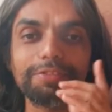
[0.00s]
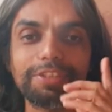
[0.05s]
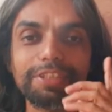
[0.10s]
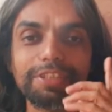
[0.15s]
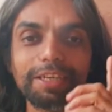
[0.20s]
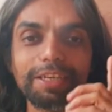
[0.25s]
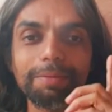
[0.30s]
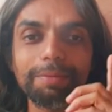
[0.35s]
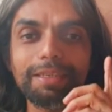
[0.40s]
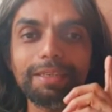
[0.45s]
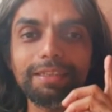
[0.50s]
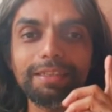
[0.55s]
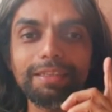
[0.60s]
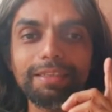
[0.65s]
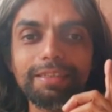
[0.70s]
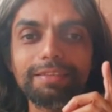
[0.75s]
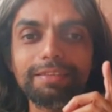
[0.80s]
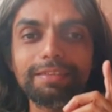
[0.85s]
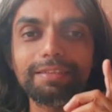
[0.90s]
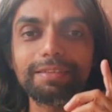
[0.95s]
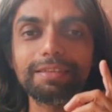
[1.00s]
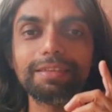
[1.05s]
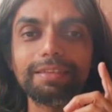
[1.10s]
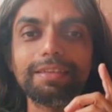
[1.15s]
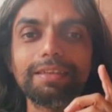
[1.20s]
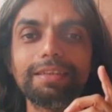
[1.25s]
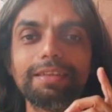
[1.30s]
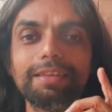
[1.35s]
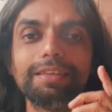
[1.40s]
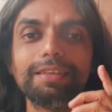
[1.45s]
if the
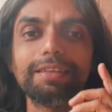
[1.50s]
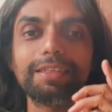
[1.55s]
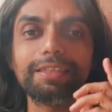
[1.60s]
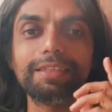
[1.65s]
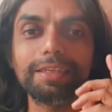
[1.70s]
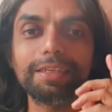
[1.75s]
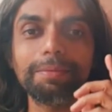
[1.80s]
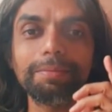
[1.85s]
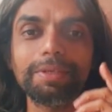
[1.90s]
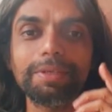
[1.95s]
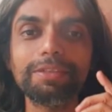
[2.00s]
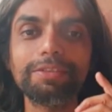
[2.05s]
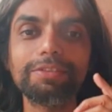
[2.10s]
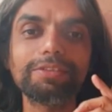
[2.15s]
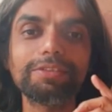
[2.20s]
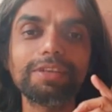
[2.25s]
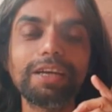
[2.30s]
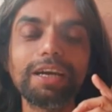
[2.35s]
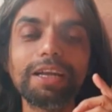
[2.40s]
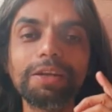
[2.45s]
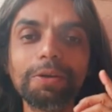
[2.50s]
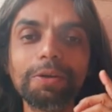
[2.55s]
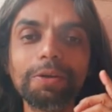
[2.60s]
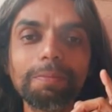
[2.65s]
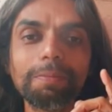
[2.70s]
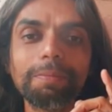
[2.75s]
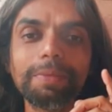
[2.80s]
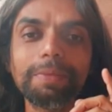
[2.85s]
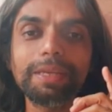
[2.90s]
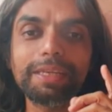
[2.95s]
Germans
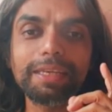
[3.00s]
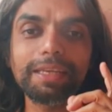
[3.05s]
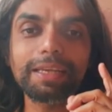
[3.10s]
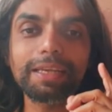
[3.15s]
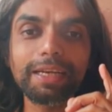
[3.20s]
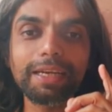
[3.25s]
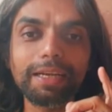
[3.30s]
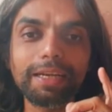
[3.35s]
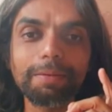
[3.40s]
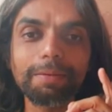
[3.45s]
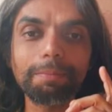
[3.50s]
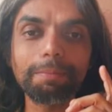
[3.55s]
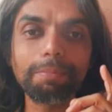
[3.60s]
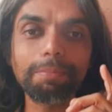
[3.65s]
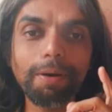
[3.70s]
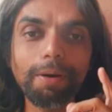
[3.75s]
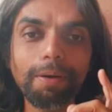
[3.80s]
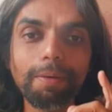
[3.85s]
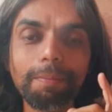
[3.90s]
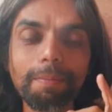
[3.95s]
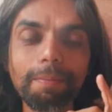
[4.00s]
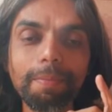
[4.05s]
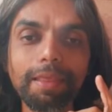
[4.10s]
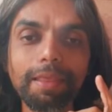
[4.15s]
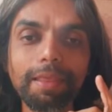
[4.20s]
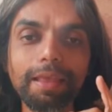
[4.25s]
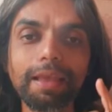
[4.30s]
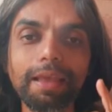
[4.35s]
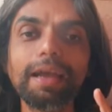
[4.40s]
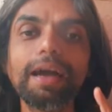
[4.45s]
are not making an atom
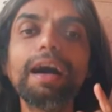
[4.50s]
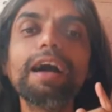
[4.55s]
bomb,